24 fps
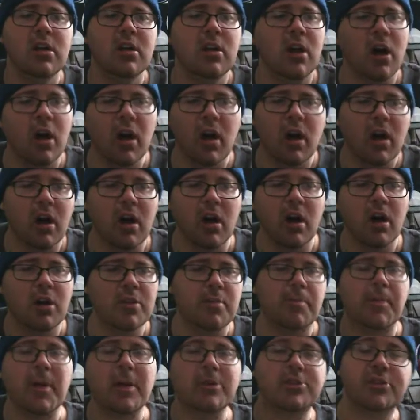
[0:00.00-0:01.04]
Oh,
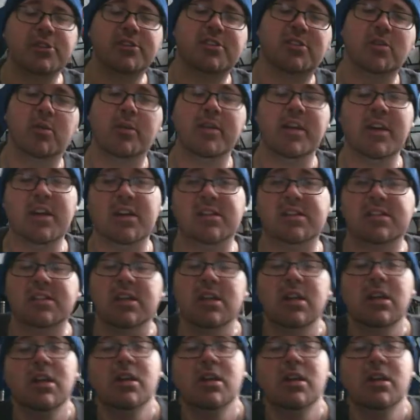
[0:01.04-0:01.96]
the Patriots are doing this.